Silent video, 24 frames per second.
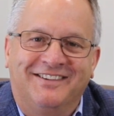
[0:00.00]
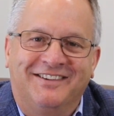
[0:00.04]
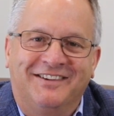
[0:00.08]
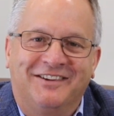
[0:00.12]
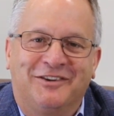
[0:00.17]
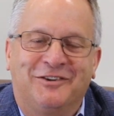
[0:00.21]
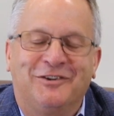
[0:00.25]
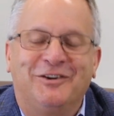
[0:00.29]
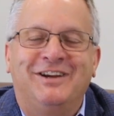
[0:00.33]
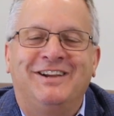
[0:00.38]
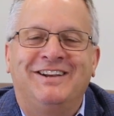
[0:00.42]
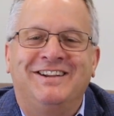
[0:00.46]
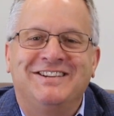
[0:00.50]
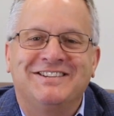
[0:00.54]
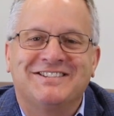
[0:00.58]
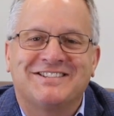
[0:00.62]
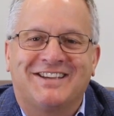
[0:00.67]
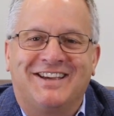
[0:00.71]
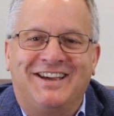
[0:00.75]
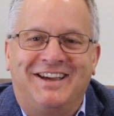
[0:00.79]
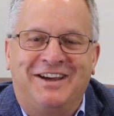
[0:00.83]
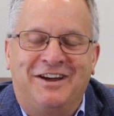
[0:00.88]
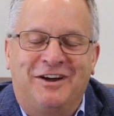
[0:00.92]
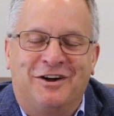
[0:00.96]
Greetings,
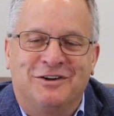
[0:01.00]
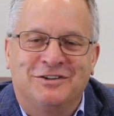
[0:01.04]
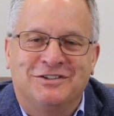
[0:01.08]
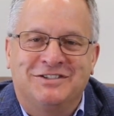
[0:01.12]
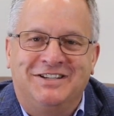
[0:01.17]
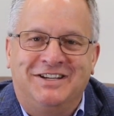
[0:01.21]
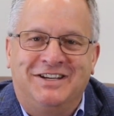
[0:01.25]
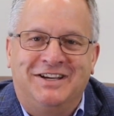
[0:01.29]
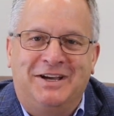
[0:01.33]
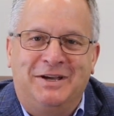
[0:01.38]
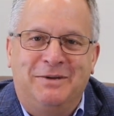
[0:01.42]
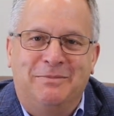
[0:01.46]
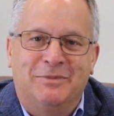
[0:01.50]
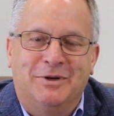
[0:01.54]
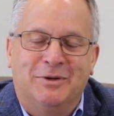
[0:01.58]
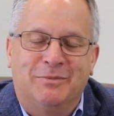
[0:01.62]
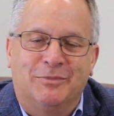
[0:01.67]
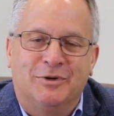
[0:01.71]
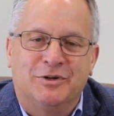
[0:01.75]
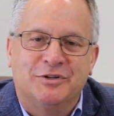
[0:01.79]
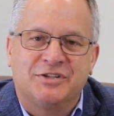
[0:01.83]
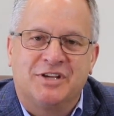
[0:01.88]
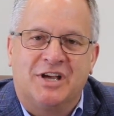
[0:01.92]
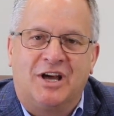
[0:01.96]
KRTA
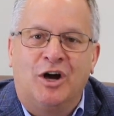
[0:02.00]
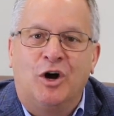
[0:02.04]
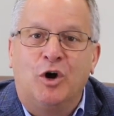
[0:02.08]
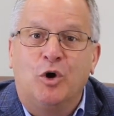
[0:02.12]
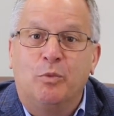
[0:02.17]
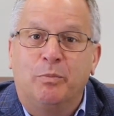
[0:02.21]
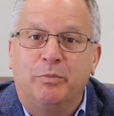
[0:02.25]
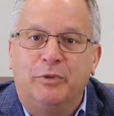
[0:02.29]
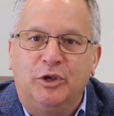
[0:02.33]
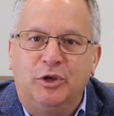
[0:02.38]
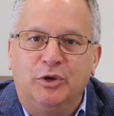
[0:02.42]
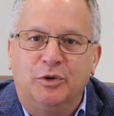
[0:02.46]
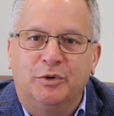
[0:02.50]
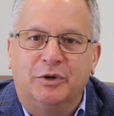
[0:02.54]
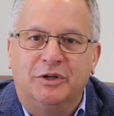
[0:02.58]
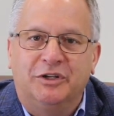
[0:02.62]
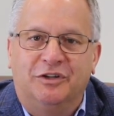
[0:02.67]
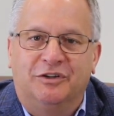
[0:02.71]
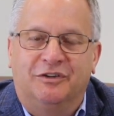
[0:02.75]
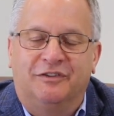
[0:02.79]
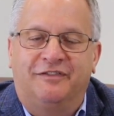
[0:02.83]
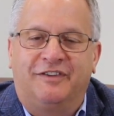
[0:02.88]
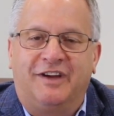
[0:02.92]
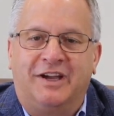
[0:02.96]
members. I hope you
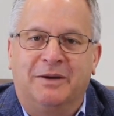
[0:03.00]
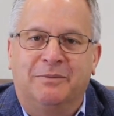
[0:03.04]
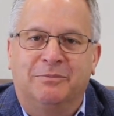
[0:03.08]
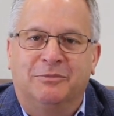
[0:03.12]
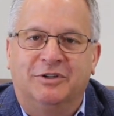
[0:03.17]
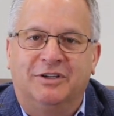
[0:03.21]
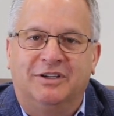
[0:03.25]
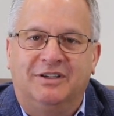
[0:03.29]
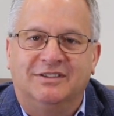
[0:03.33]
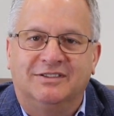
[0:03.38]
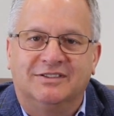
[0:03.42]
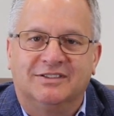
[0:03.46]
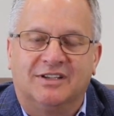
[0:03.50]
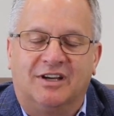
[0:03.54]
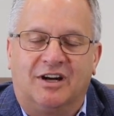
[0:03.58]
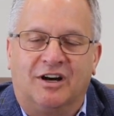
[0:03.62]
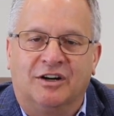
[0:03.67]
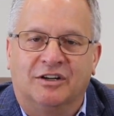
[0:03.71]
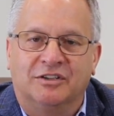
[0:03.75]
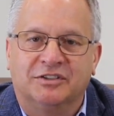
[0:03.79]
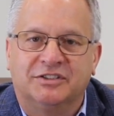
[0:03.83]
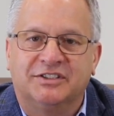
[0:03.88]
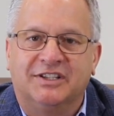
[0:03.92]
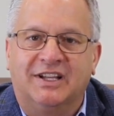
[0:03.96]
and your families
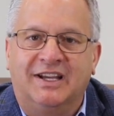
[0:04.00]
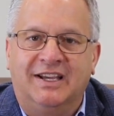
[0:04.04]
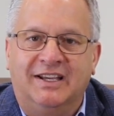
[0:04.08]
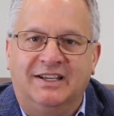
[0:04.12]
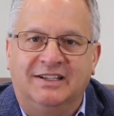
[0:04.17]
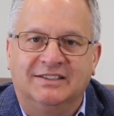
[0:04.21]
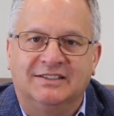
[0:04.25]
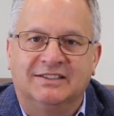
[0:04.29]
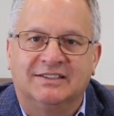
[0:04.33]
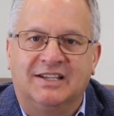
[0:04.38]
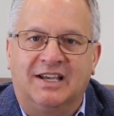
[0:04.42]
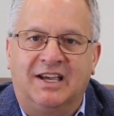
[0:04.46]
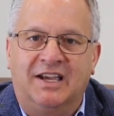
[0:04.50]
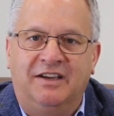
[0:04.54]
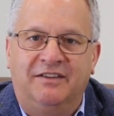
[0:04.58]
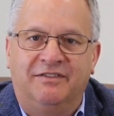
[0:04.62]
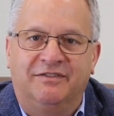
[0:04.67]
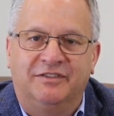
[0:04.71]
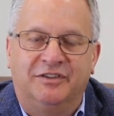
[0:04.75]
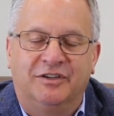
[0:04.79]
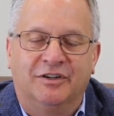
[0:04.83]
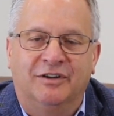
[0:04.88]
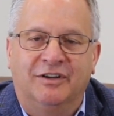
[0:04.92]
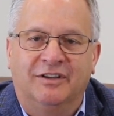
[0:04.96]
are staying
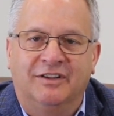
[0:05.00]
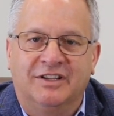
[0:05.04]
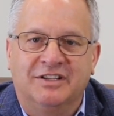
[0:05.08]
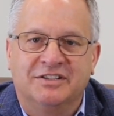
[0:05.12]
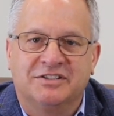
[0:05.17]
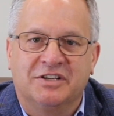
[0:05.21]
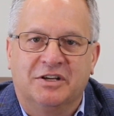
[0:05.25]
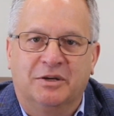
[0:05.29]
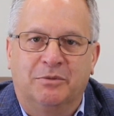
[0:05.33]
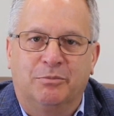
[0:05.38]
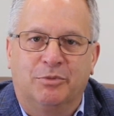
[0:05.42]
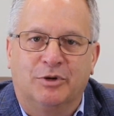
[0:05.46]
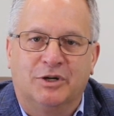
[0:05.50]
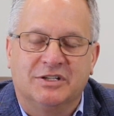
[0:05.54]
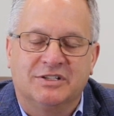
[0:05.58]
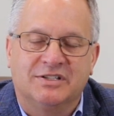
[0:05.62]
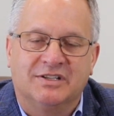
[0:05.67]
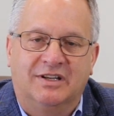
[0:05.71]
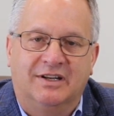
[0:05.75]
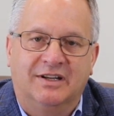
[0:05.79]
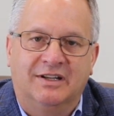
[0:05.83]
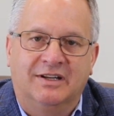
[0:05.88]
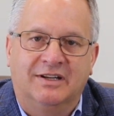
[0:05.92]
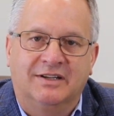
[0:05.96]
safe during these
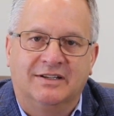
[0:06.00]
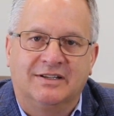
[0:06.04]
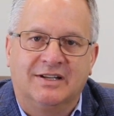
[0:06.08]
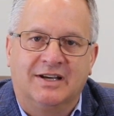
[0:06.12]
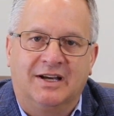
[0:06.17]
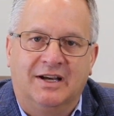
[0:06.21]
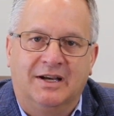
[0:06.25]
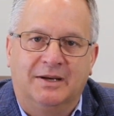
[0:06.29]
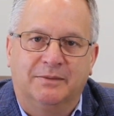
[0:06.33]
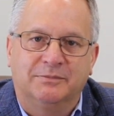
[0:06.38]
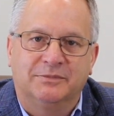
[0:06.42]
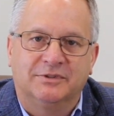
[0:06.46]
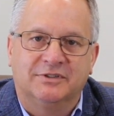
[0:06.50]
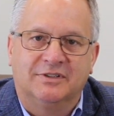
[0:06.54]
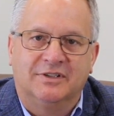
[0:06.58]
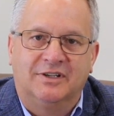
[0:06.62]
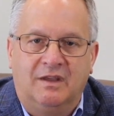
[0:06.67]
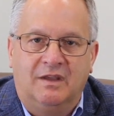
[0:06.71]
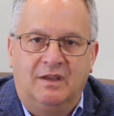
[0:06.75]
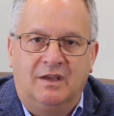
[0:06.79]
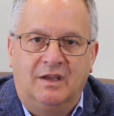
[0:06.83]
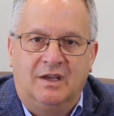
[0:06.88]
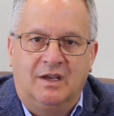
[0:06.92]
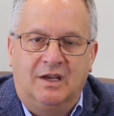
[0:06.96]
unprecedented times.
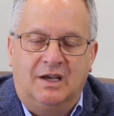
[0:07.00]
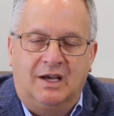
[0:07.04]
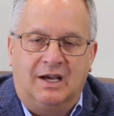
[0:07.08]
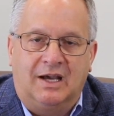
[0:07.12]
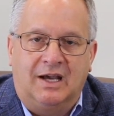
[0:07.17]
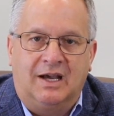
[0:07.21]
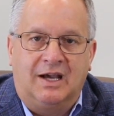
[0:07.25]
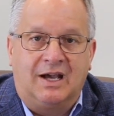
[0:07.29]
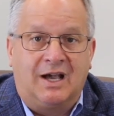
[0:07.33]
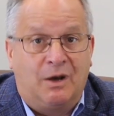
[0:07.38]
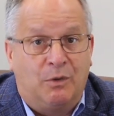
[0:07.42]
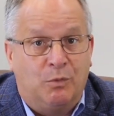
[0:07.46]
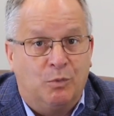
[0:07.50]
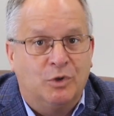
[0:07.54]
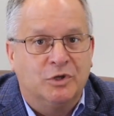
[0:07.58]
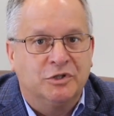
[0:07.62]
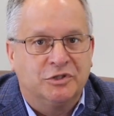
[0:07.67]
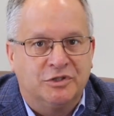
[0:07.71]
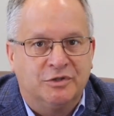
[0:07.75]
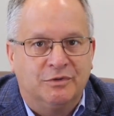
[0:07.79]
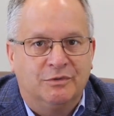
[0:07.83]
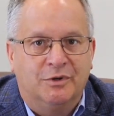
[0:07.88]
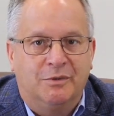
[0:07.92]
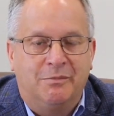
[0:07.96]
I
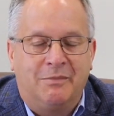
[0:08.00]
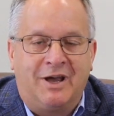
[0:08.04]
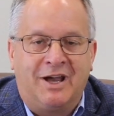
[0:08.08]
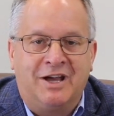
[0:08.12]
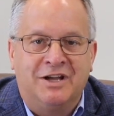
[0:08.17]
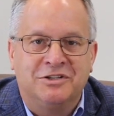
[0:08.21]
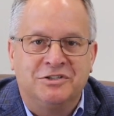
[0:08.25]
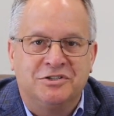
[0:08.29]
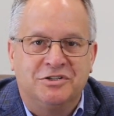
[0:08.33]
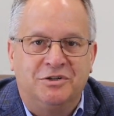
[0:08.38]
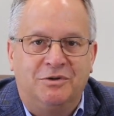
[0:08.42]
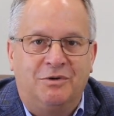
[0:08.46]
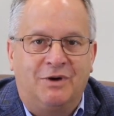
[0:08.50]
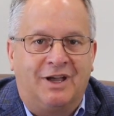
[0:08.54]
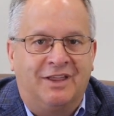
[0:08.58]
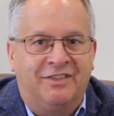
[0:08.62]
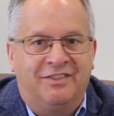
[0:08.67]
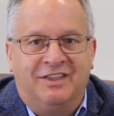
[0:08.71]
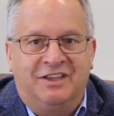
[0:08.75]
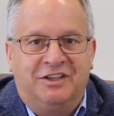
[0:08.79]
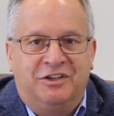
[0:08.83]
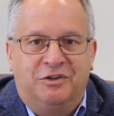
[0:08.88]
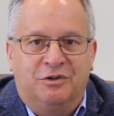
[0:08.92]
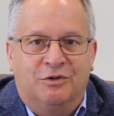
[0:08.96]
want to remind you, I
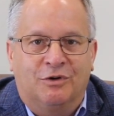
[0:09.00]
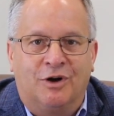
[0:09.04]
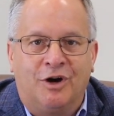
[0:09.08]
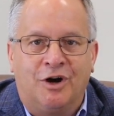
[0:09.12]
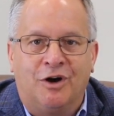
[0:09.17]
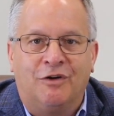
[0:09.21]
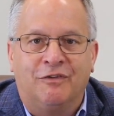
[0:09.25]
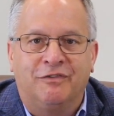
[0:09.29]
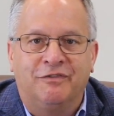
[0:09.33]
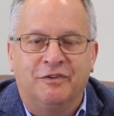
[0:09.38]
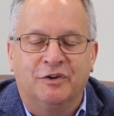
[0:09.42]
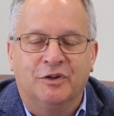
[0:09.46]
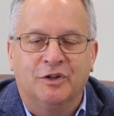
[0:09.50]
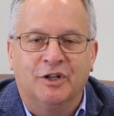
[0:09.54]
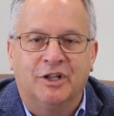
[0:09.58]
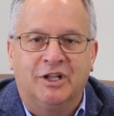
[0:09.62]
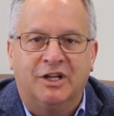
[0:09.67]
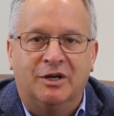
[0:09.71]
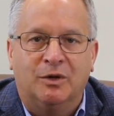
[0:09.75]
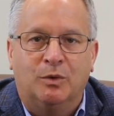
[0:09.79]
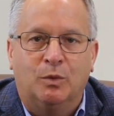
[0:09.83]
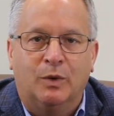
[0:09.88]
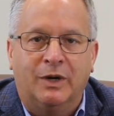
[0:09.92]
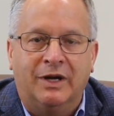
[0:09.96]
think you're all
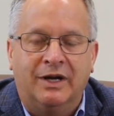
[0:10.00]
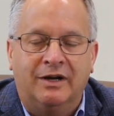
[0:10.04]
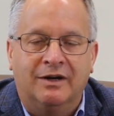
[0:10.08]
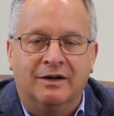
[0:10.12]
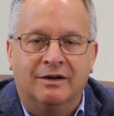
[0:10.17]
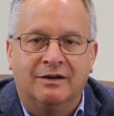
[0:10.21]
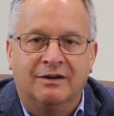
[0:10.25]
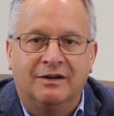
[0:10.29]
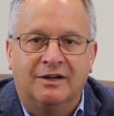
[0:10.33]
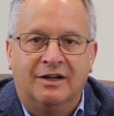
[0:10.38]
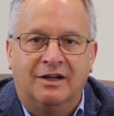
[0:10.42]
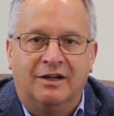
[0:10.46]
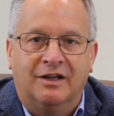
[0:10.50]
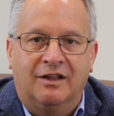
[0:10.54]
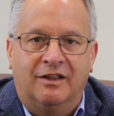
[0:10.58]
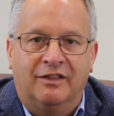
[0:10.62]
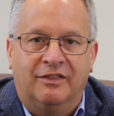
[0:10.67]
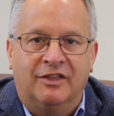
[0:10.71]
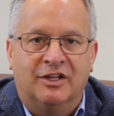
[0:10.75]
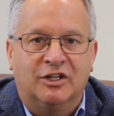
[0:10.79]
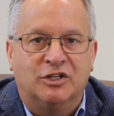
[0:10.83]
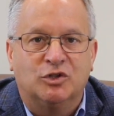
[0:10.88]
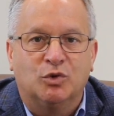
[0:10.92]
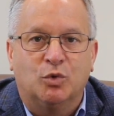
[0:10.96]
fully aware,
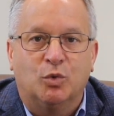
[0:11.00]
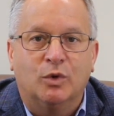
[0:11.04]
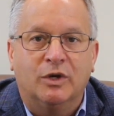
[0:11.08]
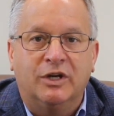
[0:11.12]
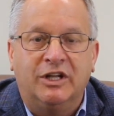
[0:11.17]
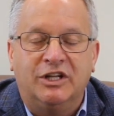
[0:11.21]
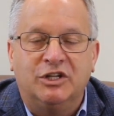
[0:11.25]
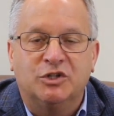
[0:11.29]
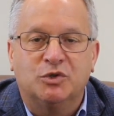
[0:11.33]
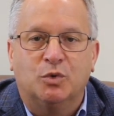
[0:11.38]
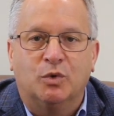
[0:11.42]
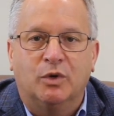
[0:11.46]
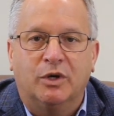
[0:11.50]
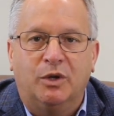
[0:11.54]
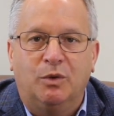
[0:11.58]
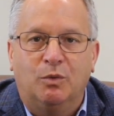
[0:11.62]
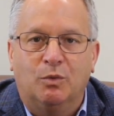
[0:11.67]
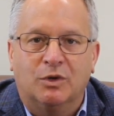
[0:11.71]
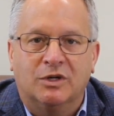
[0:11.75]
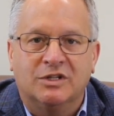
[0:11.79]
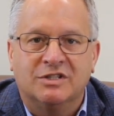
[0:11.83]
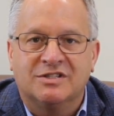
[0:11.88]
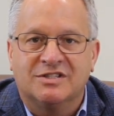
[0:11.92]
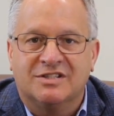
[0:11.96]
the
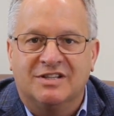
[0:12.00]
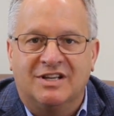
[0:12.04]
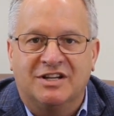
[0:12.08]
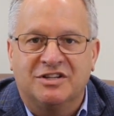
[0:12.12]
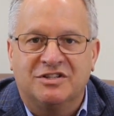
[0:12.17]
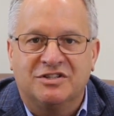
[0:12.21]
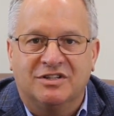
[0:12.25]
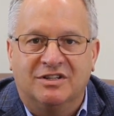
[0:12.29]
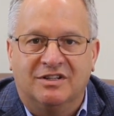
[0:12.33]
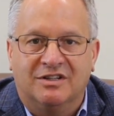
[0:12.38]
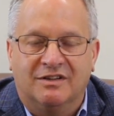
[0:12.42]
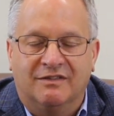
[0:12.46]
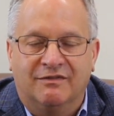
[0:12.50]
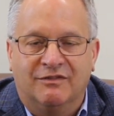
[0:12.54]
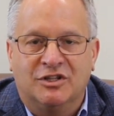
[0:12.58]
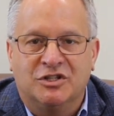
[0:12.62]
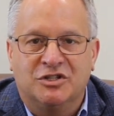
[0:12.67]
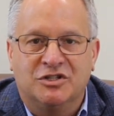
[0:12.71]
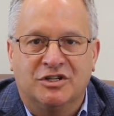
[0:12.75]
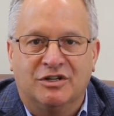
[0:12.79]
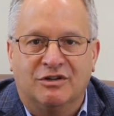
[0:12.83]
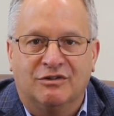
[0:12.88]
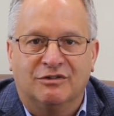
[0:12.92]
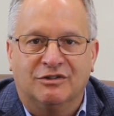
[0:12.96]
2021 session of the
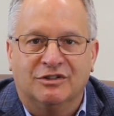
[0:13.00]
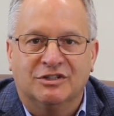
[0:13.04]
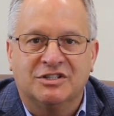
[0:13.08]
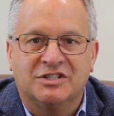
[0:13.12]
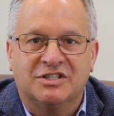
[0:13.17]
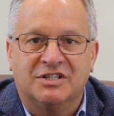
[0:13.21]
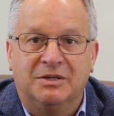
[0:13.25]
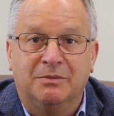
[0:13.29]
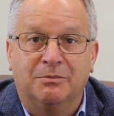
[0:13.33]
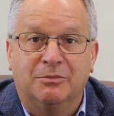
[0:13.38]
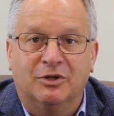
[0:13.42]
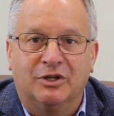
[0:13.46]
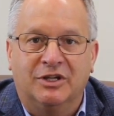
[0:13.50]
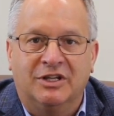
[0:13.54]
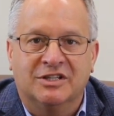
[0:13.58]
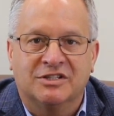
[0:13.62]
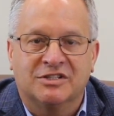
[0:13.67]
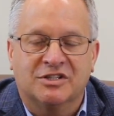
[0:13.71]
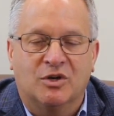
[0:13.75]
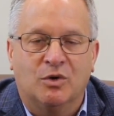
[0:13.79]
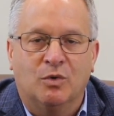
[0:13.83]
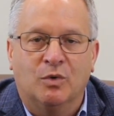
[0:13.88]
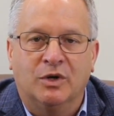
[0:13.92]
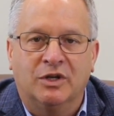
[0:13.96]
General Assembly
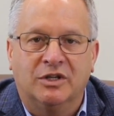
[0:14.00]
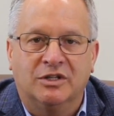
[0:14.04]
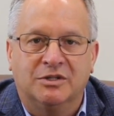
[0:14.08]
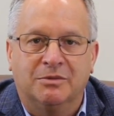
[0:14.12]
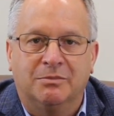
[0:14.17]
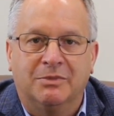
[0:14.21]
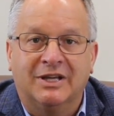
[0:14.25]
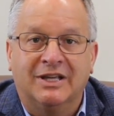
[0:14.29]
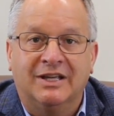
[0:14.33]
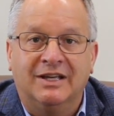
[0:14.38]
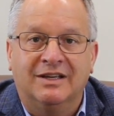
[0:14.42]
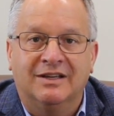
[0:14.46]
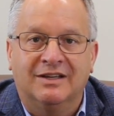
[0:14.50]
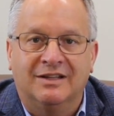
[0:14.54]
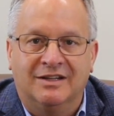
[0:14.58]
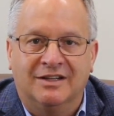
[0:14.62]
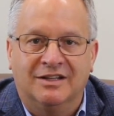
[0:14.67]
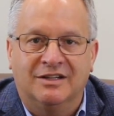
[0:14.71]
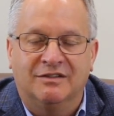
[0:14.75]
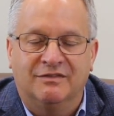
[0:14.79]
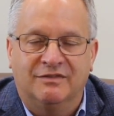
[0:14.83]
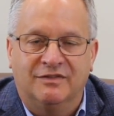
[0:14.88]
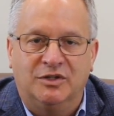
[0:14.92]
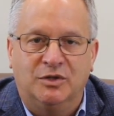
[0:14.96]
is going to begin
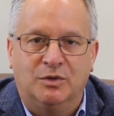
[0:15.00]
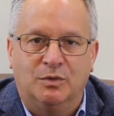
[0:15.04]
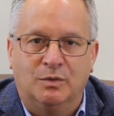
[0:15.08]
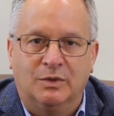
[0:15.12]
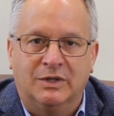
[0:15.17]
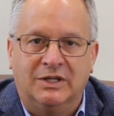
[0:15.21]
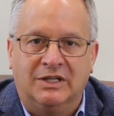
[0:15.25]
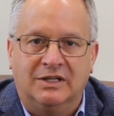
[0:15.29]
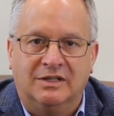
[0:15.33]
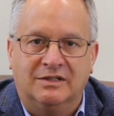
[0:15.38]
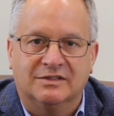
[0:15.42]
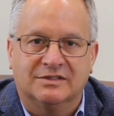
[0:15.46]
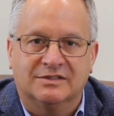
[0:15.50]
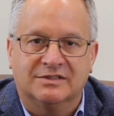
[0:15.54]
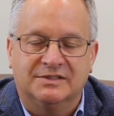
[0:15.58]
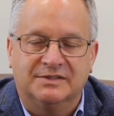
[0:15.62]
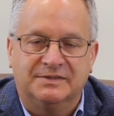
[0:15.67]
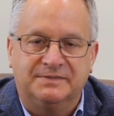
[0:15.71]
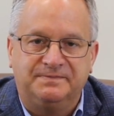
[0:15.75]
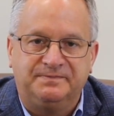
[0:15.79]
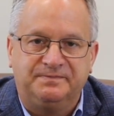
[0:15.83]
in a few weeks.